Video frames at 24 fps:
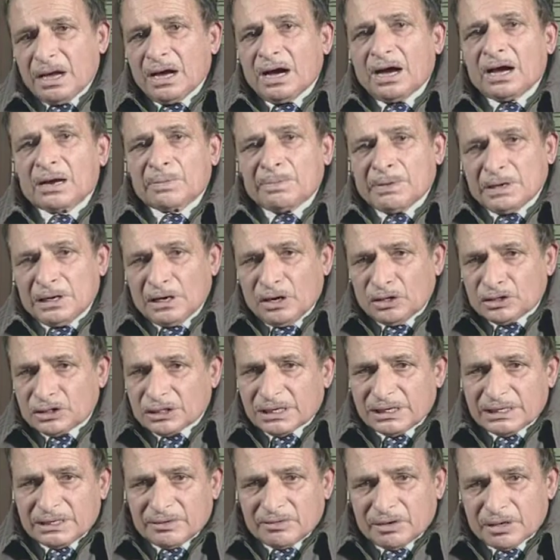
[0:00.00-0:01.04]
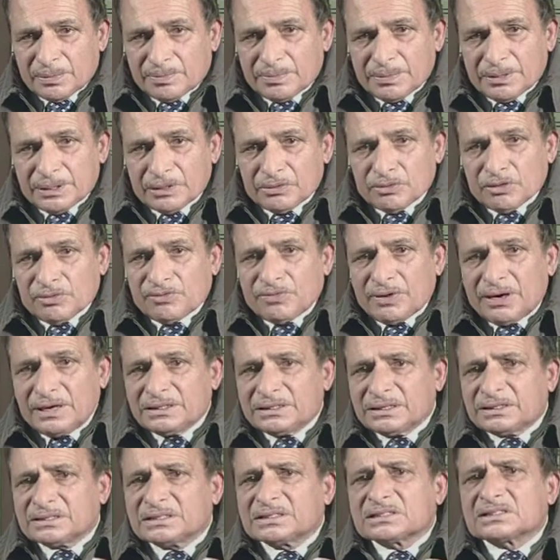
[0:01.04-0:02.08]
or biological development, you will find
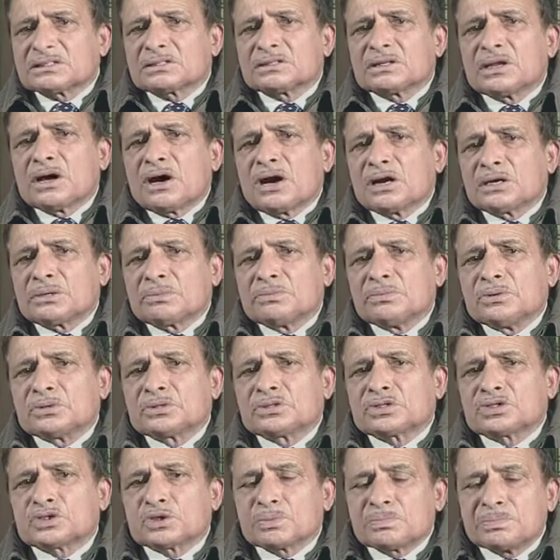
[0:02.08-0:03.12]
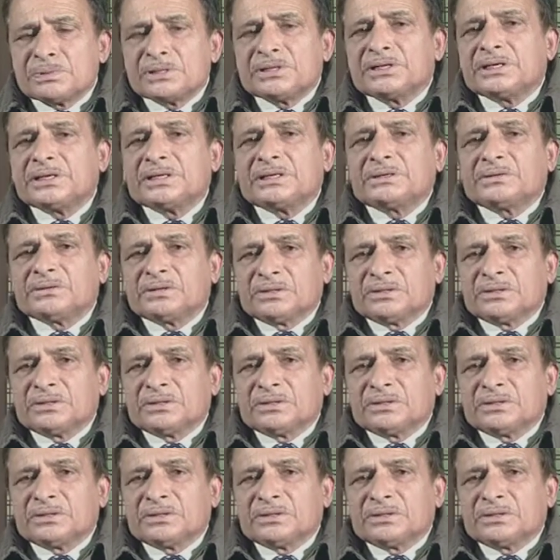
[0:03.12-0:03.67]
that there's a lot more speedy